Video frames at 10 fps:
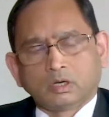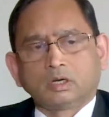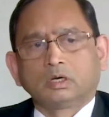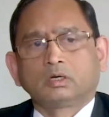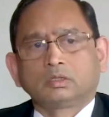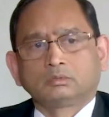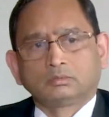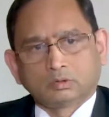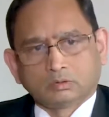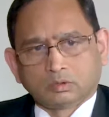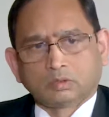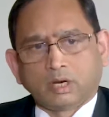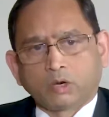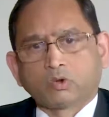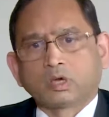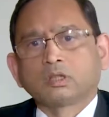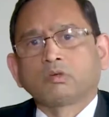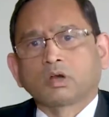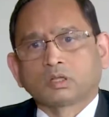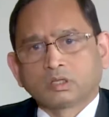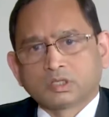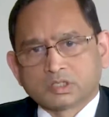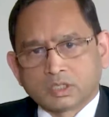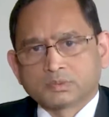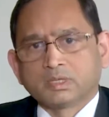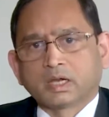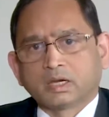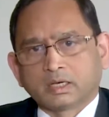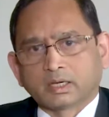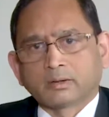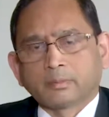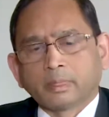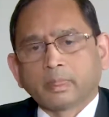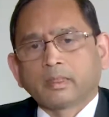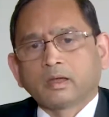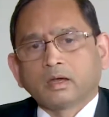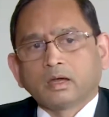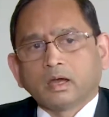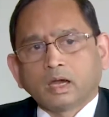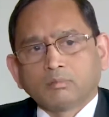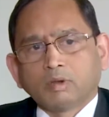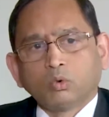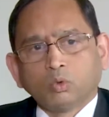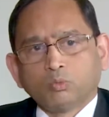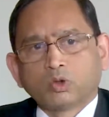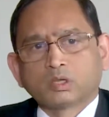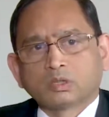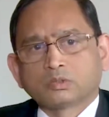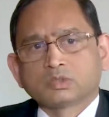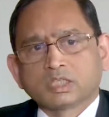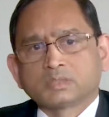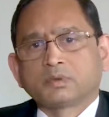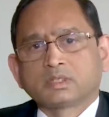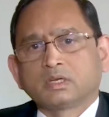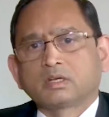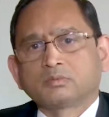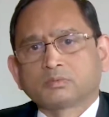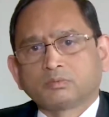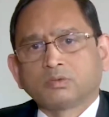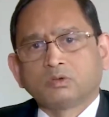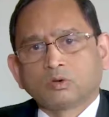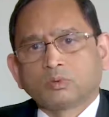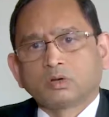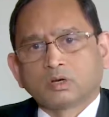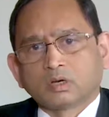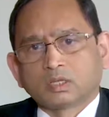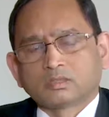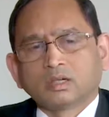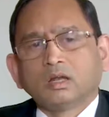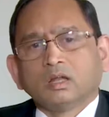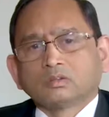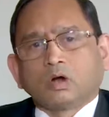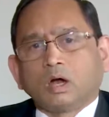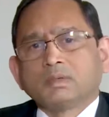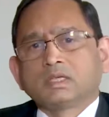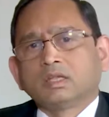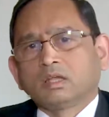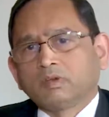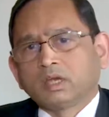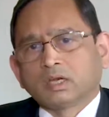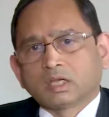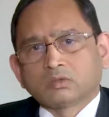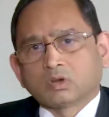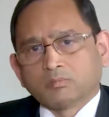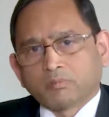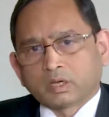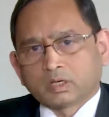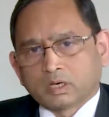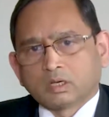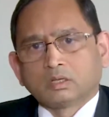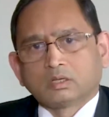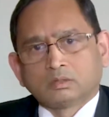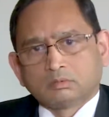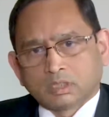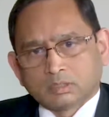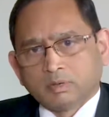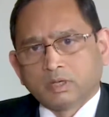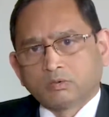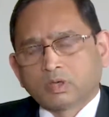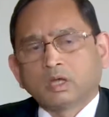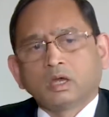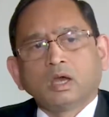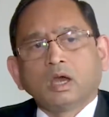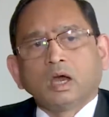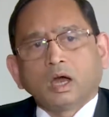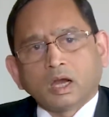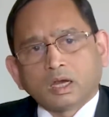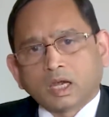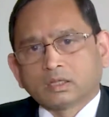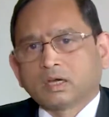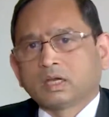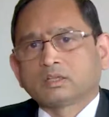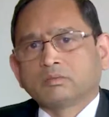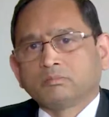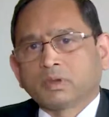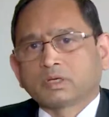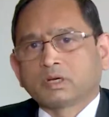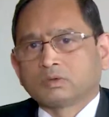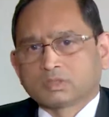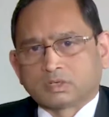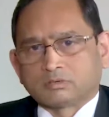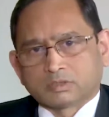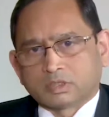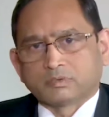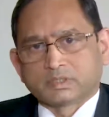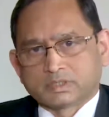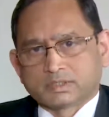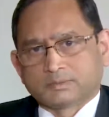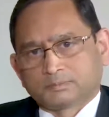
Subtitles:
advocating what are the steps they can take. And my loan book is also 6% comes from the European countries. So I mean, in a way, it has not impacted the SBI UK, and neither it has impacted our service.